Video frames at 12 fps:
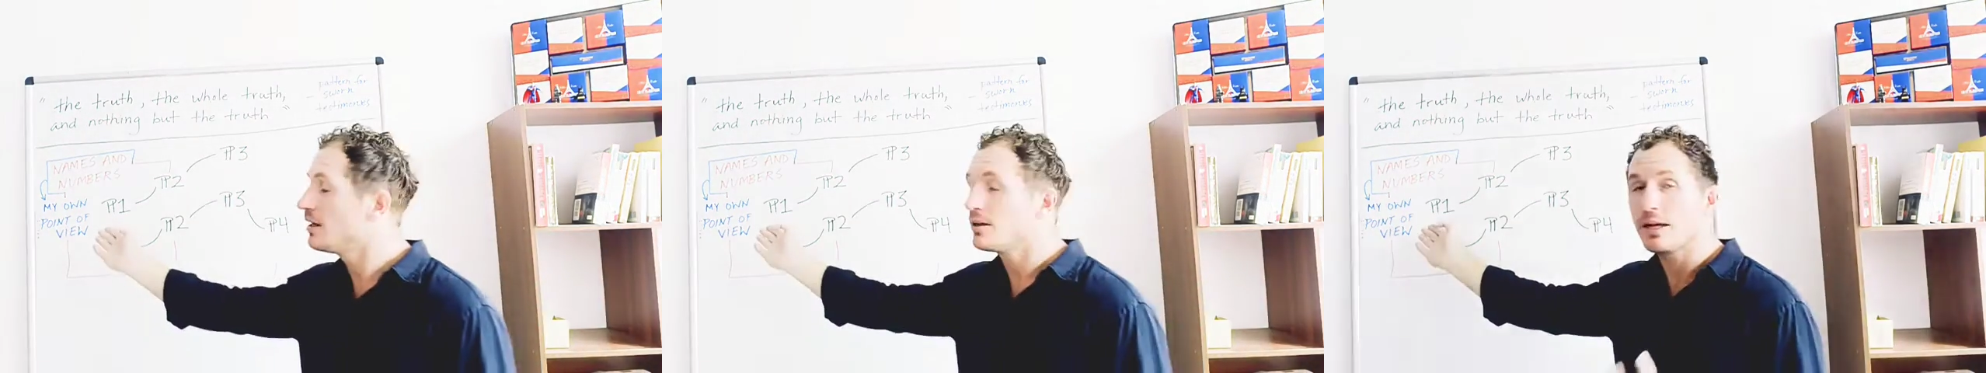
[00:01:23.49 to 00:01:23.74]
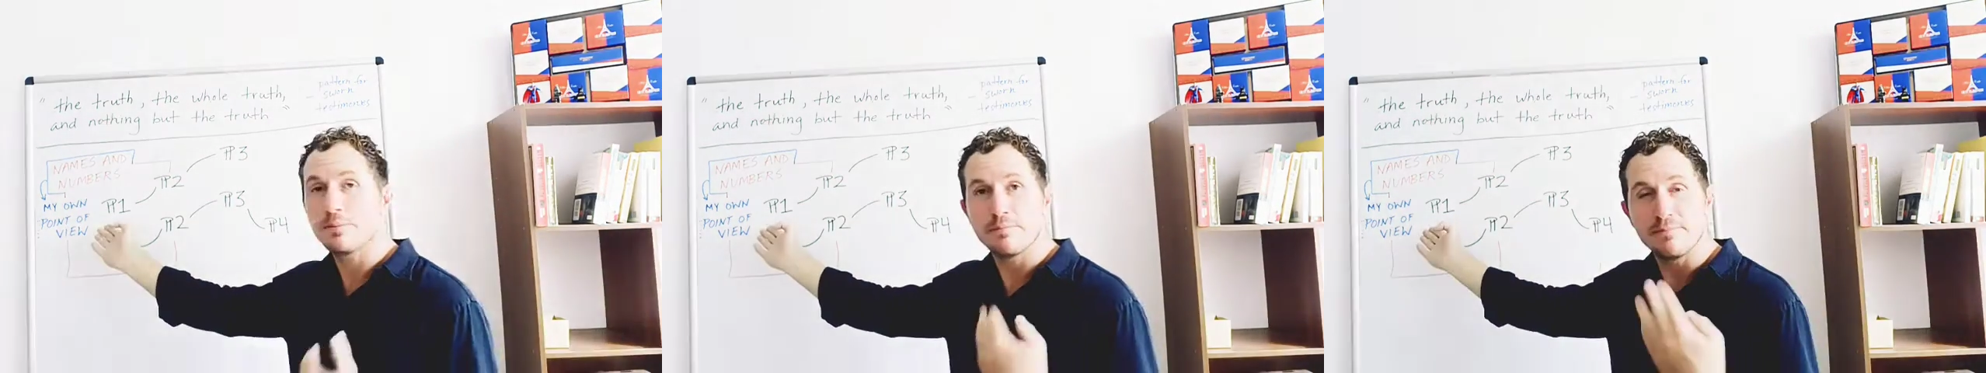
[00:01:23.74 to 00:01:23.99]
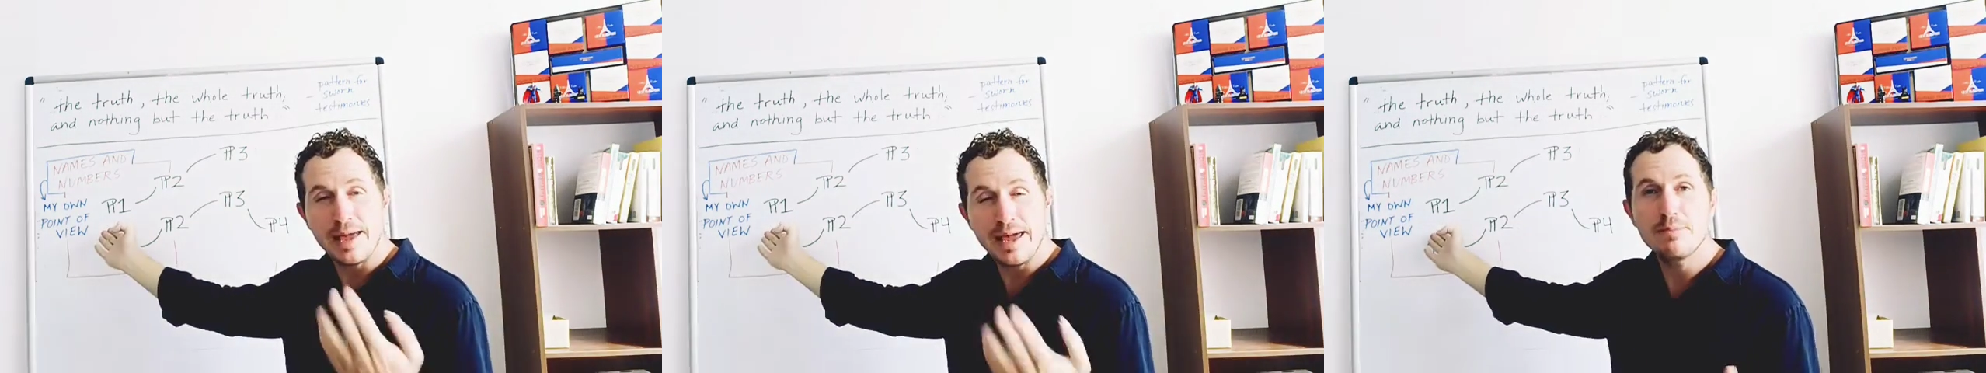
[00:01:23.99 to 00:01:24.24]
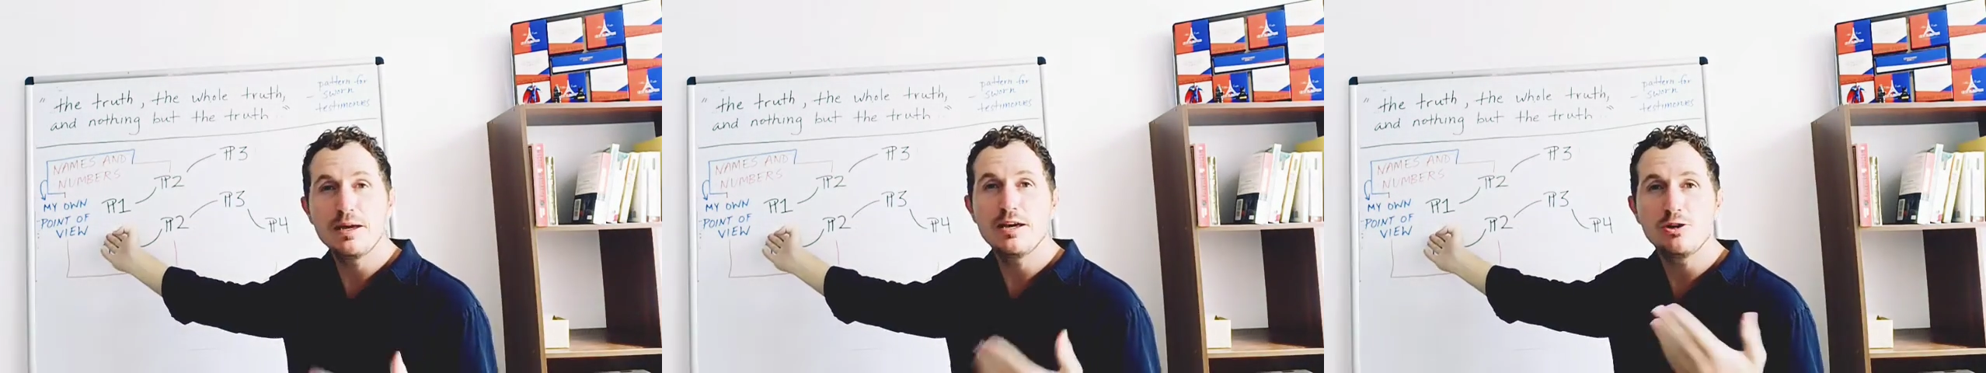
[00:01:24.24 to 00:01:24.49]
that
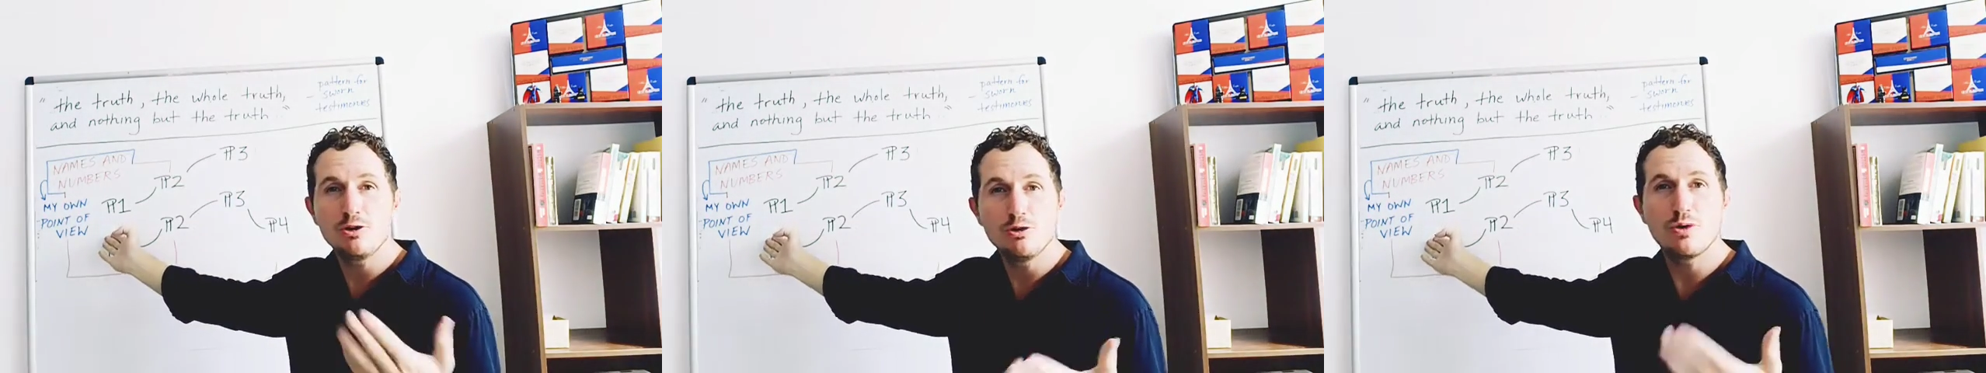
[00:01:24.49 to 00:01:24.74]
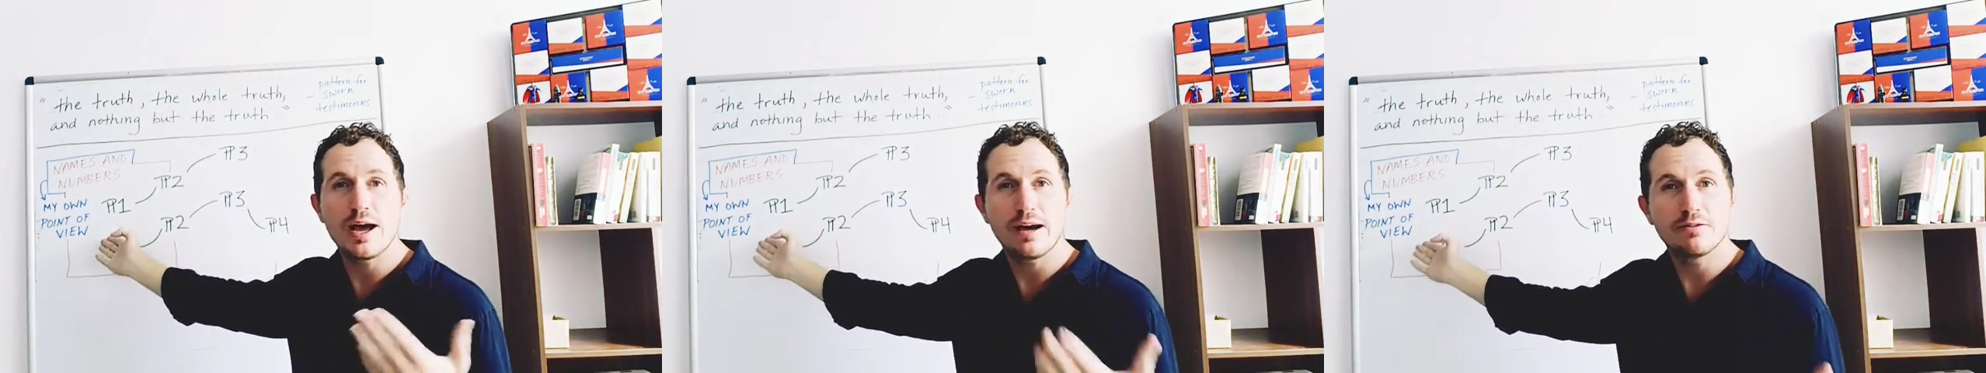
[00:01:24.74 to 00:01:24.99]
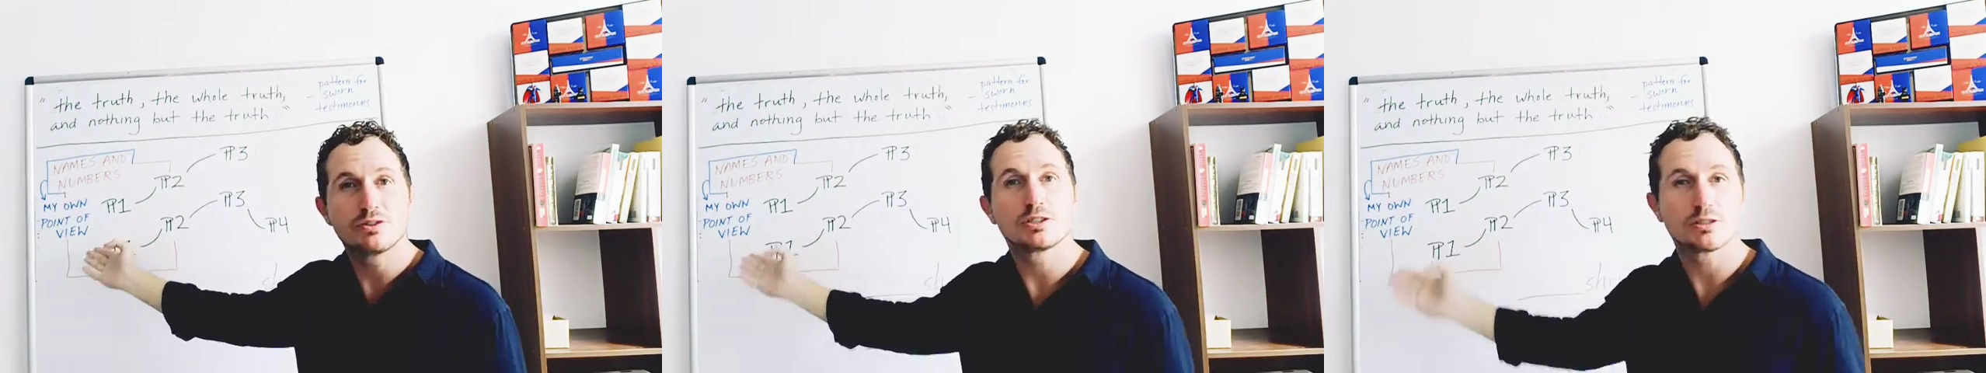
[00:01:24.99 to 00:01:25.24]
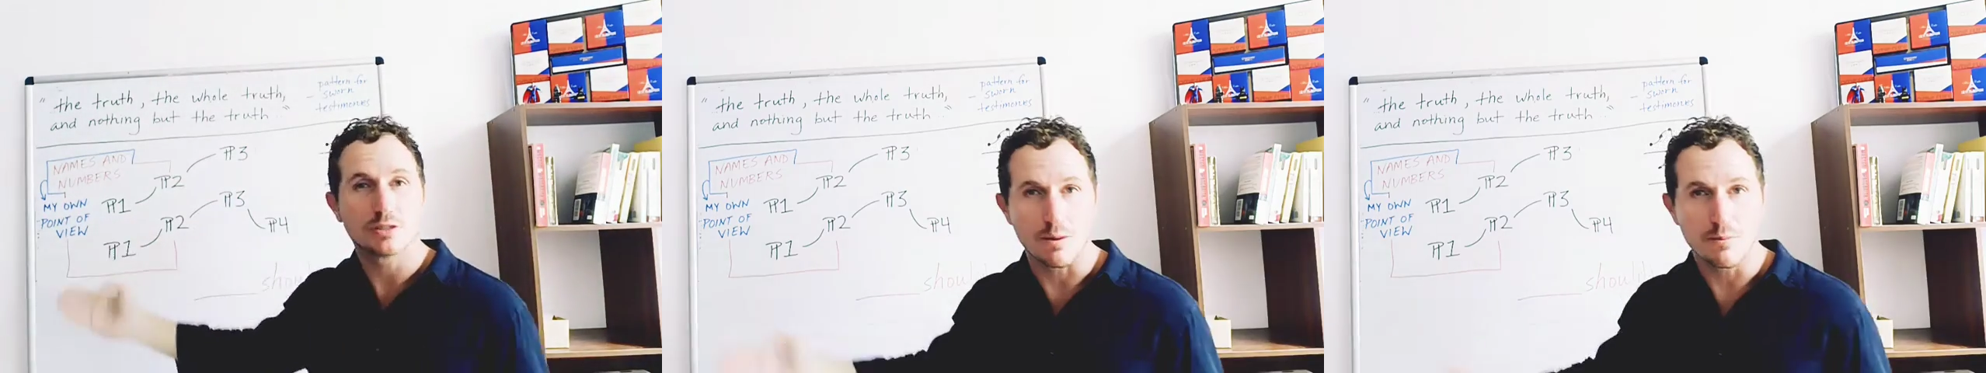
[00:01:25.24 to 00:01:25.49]
maybe you have
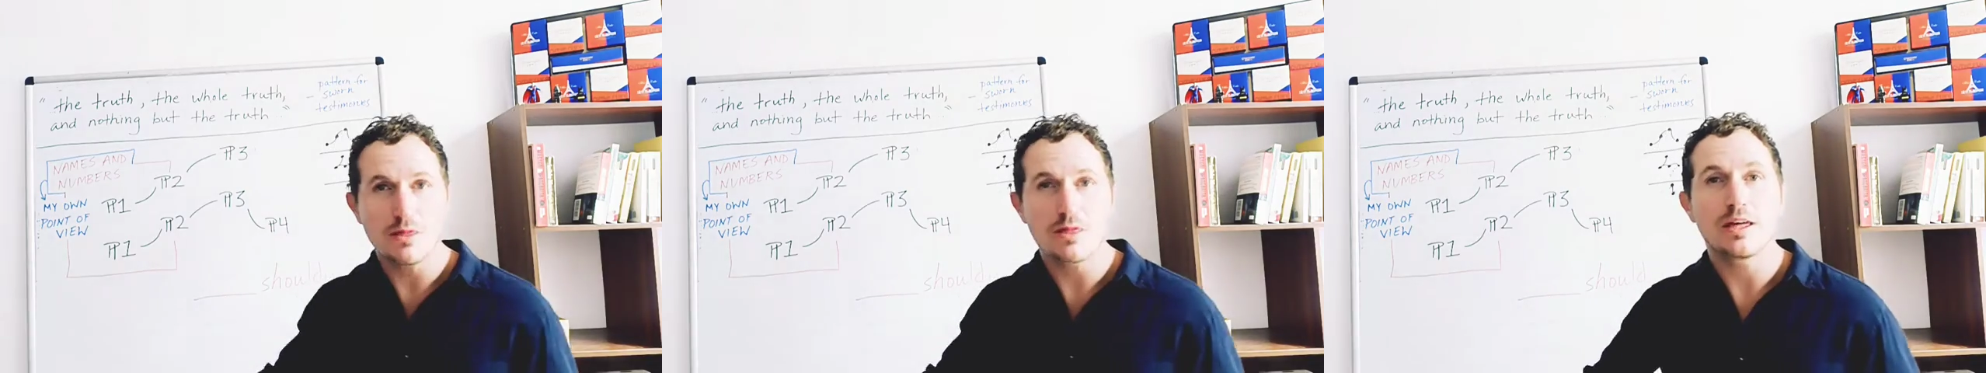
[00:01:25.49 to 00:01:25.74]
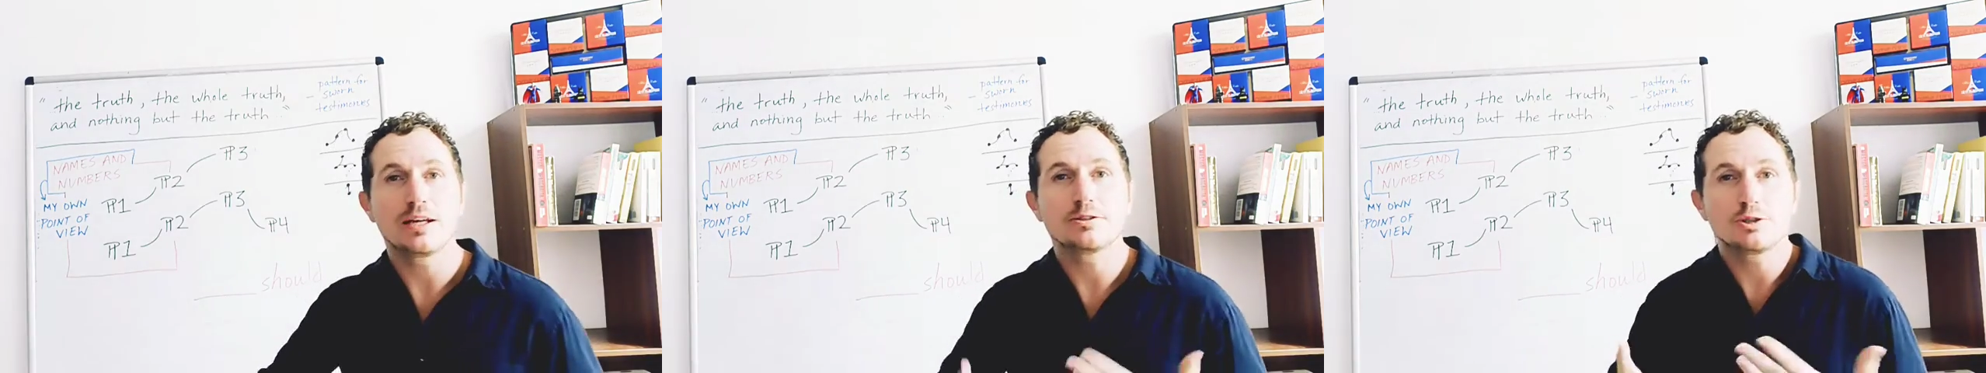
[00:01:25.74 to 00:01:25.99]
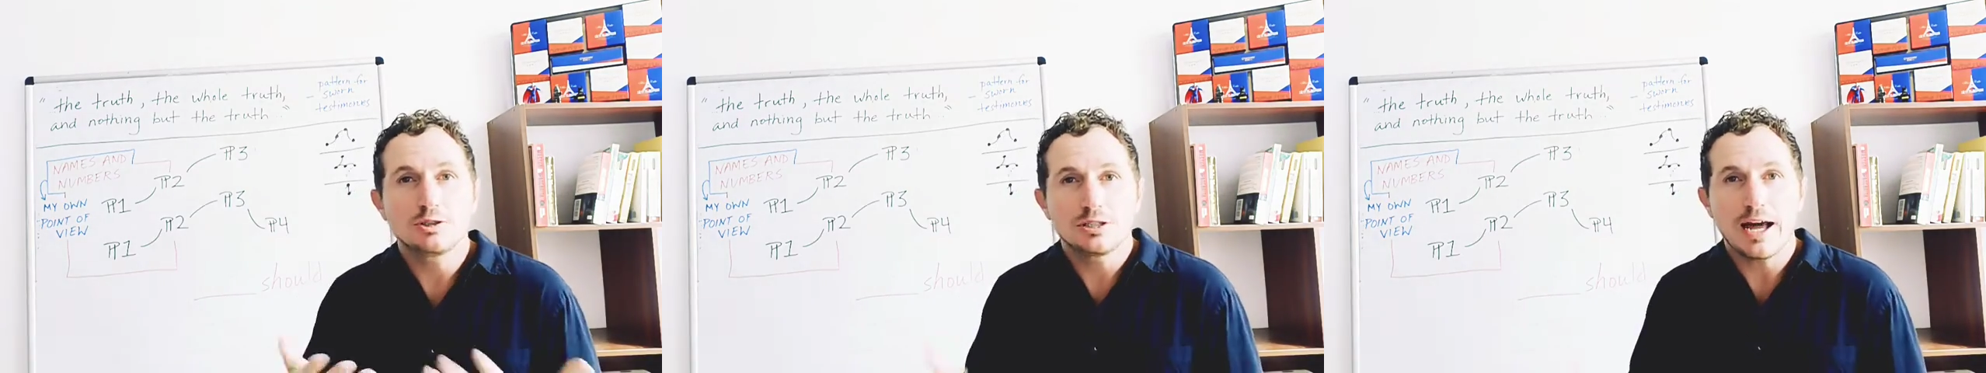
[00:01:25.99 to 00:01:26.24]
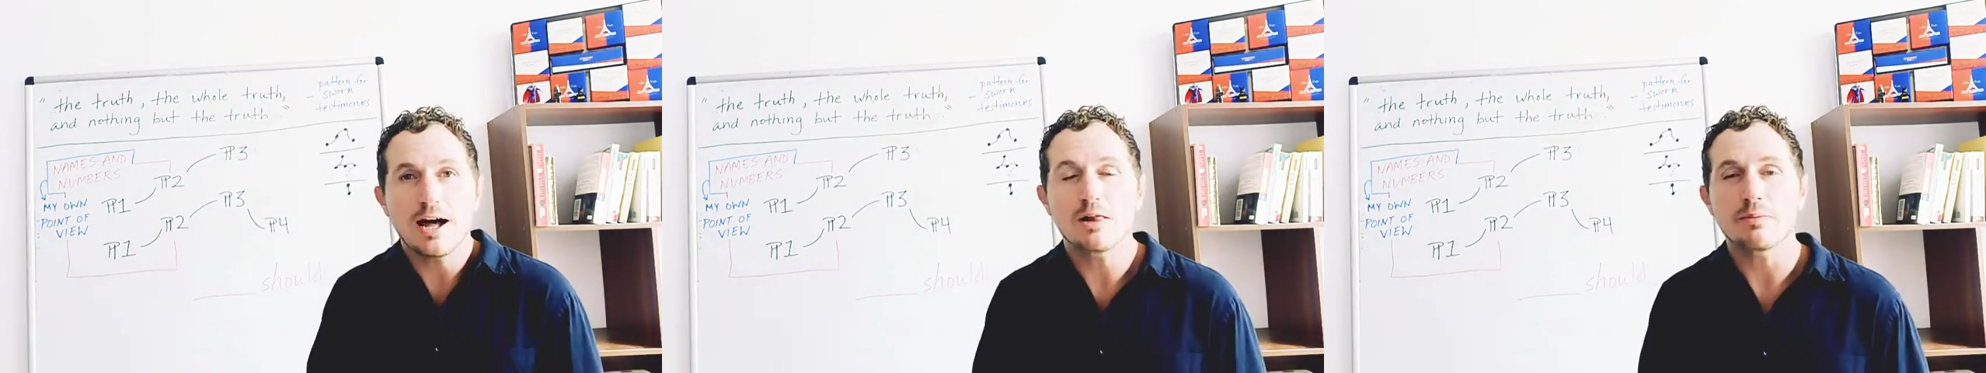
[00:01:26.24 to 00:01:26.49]
something to
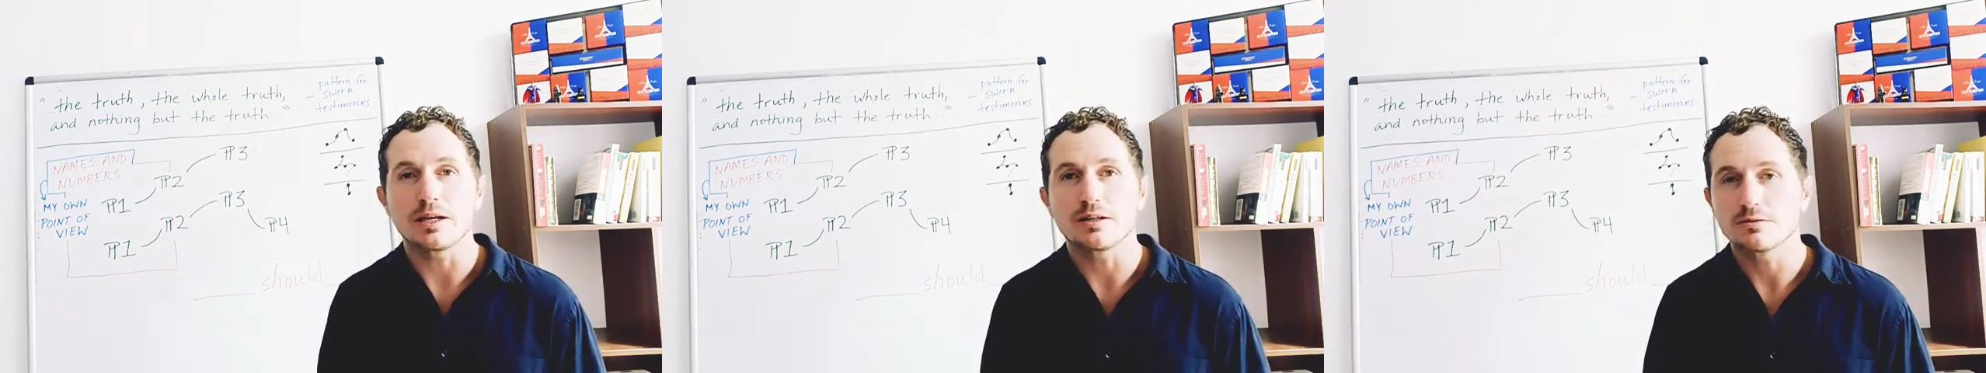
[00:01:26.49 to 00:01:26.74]
tell me.